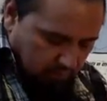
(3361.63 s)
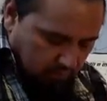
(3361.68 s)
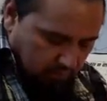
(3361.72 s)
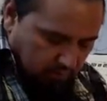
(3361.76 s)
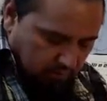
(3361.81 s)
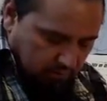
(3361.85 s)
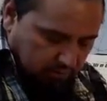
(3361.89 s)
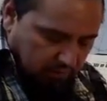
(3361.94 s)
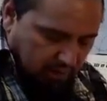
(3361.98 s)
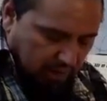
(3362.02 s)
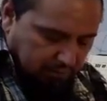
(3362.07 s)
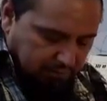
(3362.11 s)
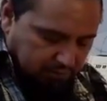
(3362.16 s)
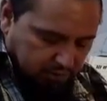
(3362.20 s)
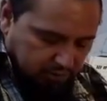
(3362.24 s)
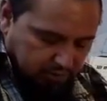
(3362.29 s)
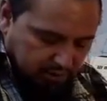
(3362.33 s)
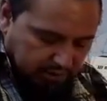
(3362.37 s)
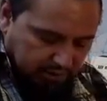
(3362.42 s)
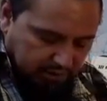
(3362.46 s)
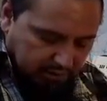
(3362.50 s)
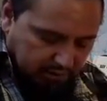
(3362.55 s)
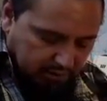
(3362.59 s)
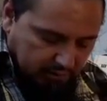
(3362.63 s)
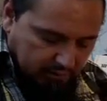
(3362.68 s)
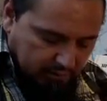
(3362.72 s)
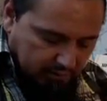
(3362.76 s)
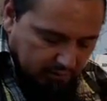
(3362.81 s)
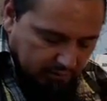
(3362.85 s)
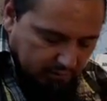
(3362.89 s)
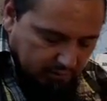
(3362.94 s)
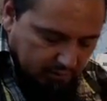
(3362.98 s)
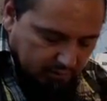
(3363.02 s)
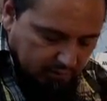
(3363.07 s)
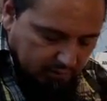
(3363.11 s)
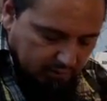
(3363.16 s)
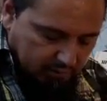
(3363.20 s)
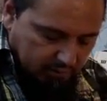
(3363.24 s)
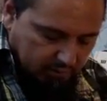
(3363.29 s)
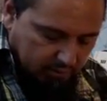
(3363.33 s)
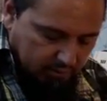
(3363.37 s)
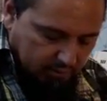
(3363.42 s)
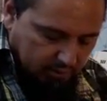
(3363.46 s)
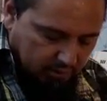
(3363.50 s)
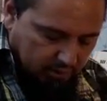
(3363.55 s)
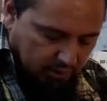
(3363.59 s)
top string,
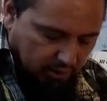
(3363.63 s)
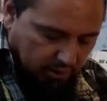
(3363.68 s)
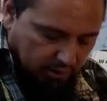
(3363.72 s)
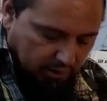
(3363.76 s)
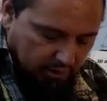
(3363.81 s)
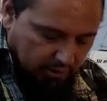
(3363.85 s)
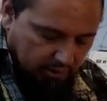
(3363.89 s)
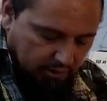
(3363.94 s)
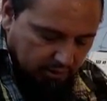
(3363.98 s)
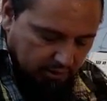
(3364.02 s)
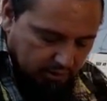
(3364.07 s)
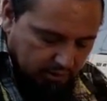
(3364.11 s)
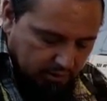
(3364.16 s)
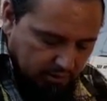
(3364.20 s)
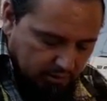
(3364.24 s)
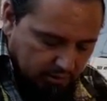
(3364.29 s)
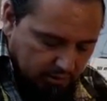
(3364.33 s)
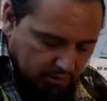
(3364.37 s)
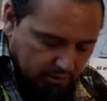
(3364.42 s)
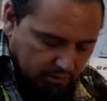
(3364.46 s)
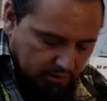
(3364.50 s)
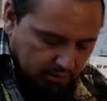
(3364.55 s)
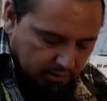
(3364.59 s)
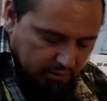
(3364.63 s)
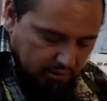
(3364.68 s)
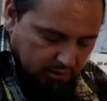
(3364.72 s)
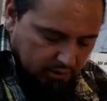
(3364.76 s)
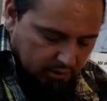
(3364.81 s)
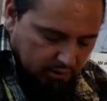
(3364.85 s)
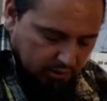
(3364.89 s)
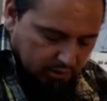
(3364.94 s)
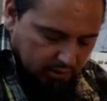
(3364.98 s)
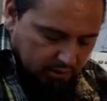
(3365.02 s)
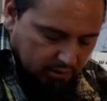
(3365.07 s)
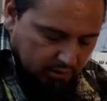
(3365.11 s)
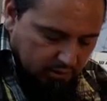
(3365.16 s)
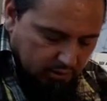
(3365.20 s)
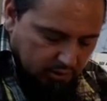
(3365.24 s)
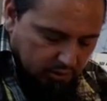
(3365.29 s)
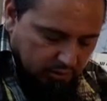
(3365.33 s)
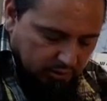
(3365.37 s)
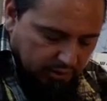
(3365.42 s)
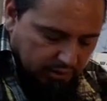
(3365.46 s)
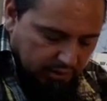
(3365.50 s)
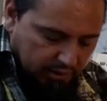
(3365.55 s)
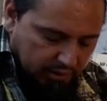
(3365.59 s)
third,
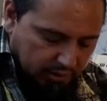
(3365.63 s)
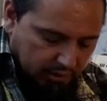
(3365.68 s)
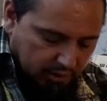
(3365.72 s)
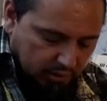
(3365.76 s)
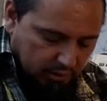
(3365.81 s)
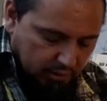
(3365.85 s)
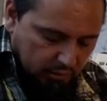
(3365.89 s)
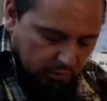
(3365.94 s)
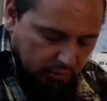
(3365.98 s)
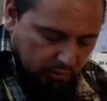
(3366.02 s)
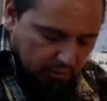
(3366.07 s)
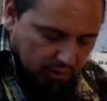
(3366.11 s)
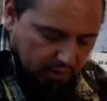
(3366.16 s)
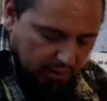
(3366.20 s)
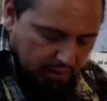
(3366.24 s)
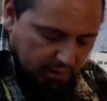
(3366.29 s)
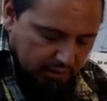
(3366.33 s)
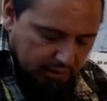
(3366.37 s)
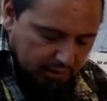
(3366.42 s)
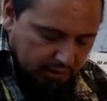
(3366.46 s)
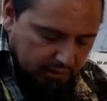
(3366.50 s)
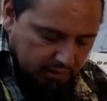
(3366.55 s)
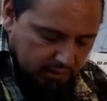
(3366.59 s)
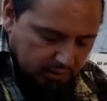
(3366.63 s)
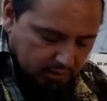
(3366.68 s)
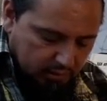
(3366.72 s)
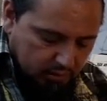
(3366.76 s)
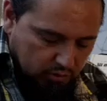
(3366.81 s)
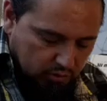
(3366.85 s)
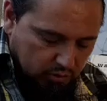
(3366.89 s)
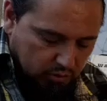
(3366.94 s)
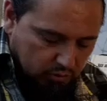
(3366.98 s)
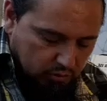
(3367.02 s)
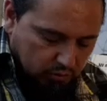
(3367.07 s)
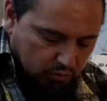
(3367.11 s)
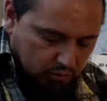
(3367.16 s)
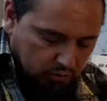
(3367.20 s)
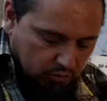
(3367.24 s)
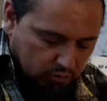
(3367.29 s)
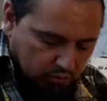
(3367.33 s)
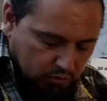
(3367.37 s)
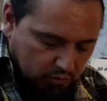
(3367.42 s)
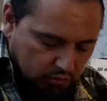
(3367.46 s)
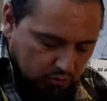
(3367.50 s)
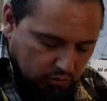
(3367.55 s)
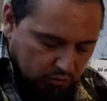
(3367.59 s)
3, 1, 2,
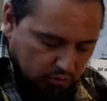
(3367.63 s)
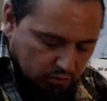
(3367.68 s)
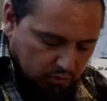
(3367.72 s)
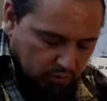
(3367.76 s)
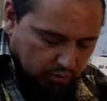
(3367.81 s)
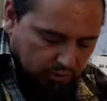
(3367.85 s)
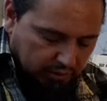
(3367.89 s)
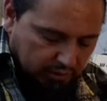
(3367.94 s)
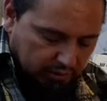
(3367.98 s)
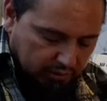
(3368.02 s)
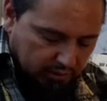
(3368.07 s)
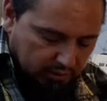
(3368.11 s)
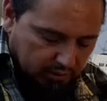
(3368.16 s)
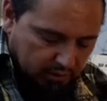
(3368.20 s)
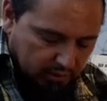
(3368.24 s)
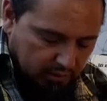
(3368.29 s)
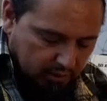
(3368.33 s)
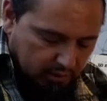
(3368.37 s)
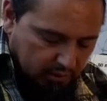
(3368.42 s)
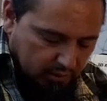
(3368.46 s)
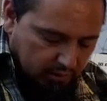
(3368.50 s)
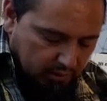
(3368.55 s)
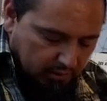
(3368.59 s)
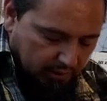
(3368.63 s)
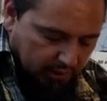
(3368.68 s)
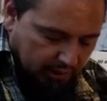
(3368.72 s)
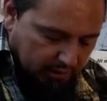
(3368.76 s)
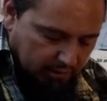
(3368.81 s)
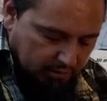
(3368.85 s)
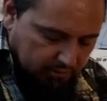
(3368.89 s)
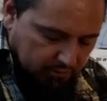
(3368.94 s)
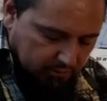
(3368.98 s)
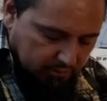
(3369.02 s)
3, right? So